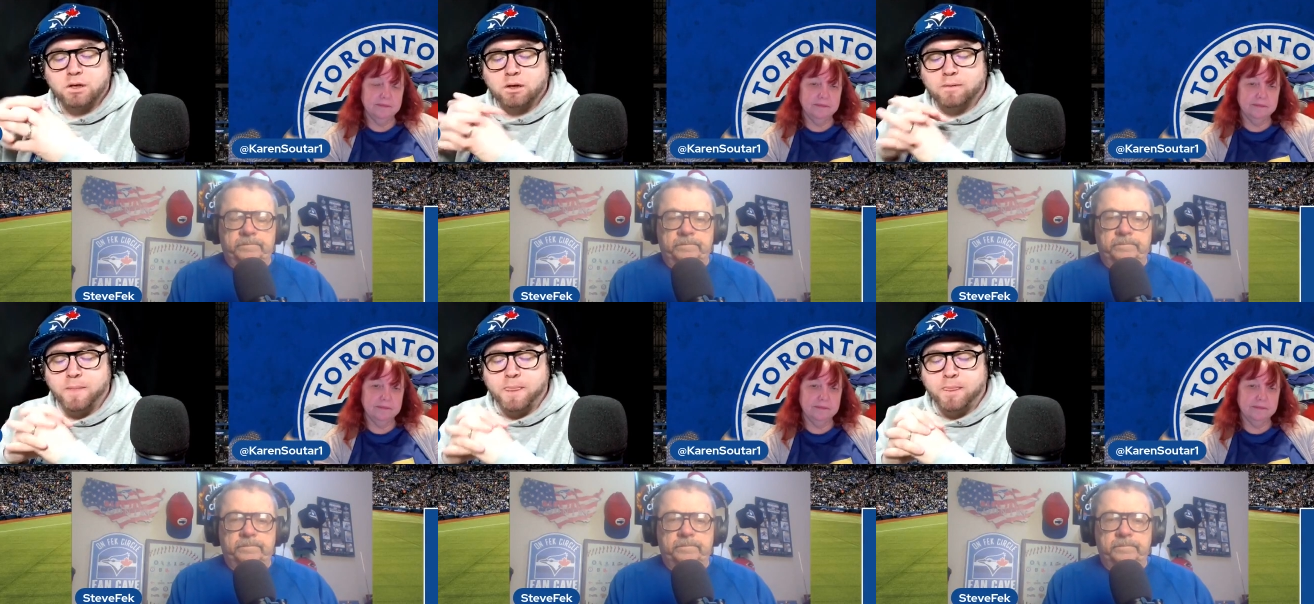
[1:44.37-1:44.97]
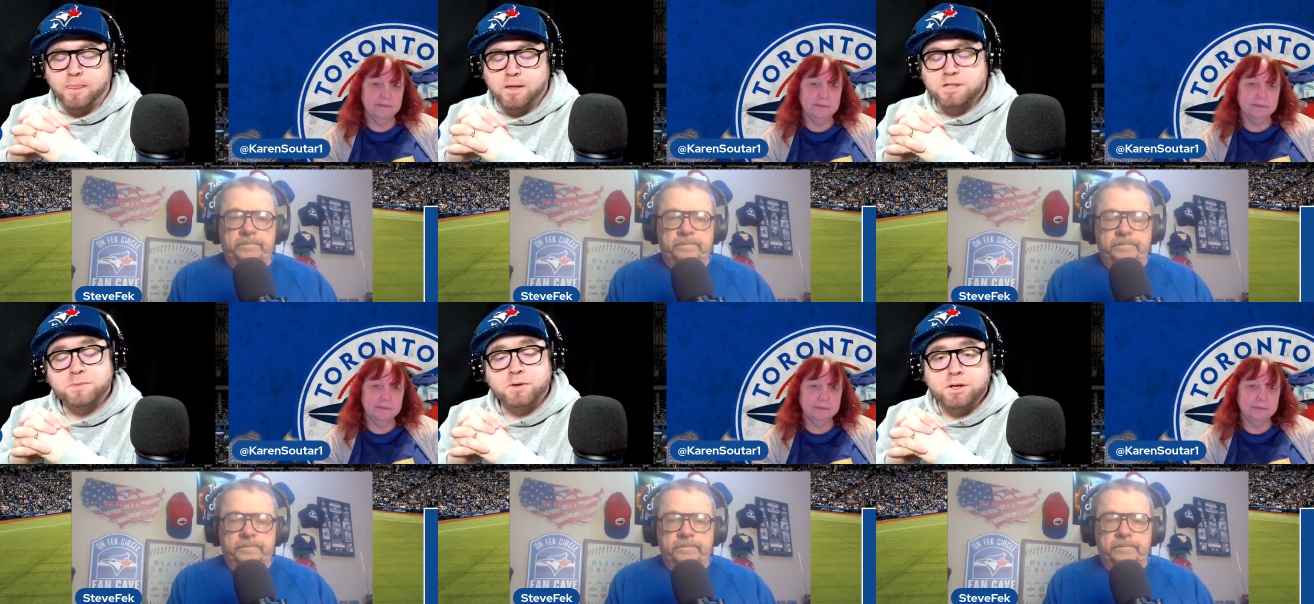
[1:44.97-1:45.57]
Speaker 1: um,
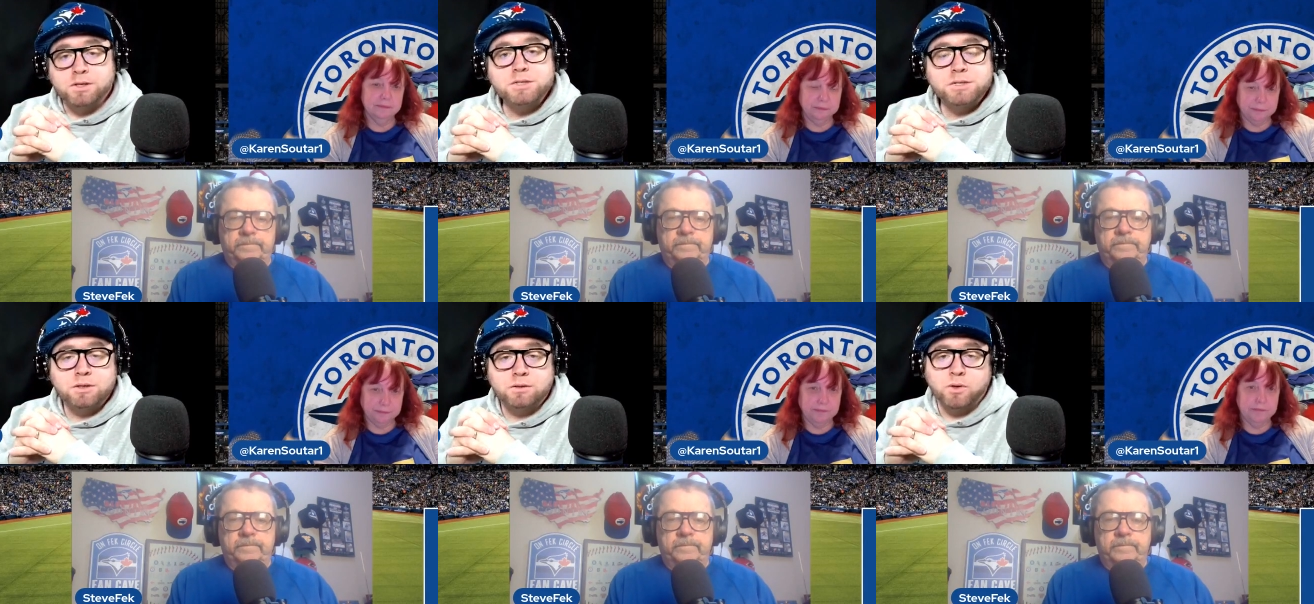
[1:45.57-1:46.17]
experience,